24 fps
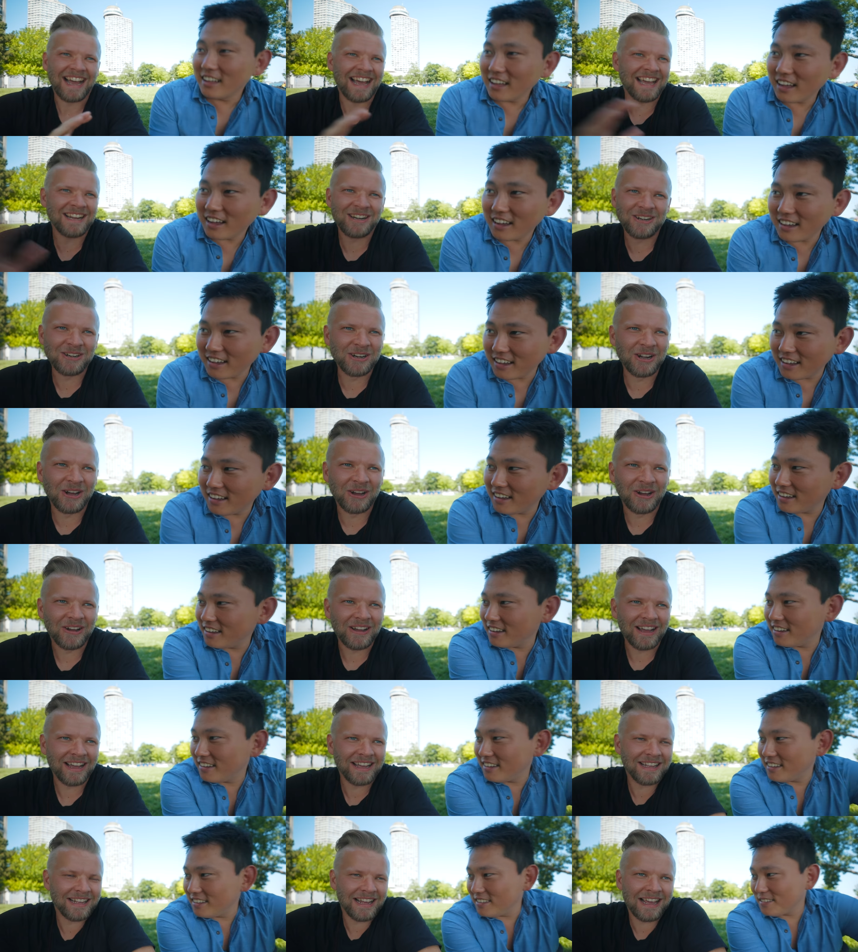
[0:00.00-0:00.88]
Speaker 1: I don't know.
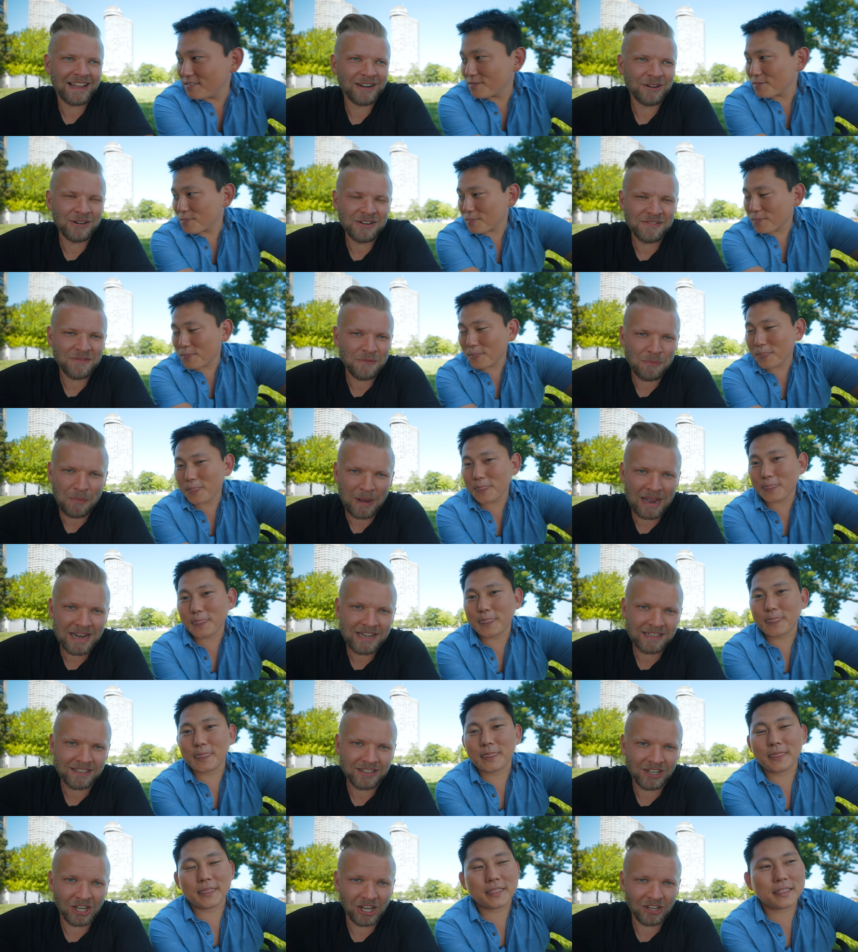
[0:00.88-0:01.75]
I, I don't even
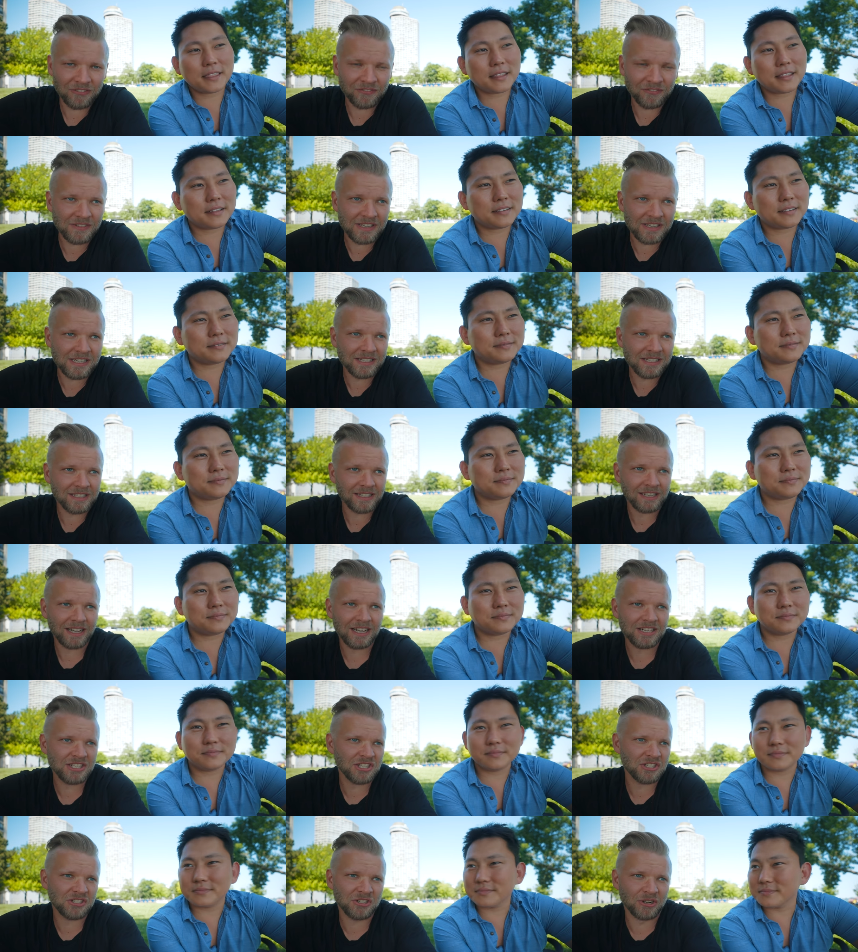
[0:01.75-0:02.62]
mind coffee.
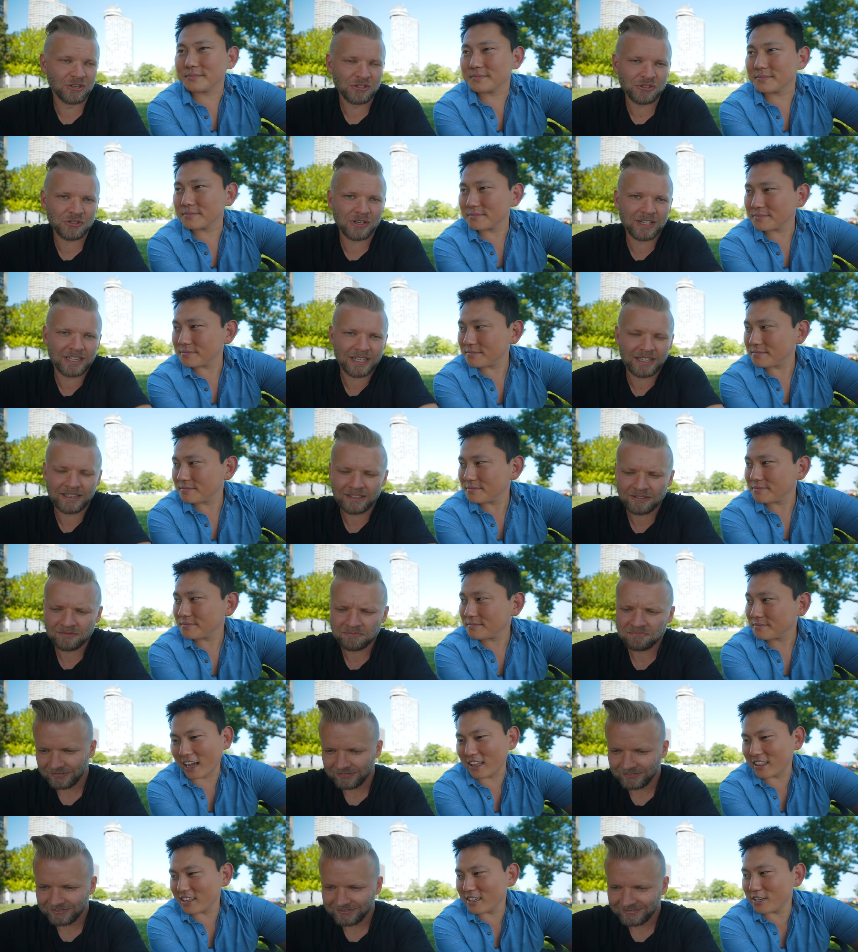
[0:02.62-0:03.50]
I just don't
Speaker 2: drink it.
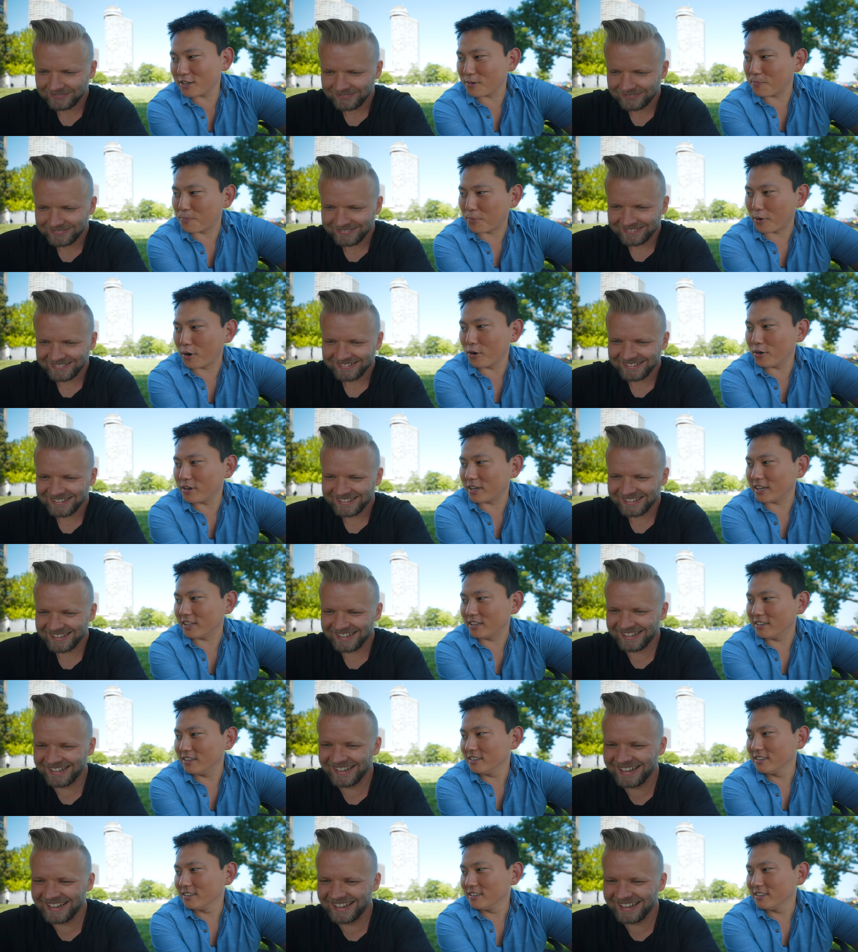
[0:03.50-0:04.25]
I think you're broken.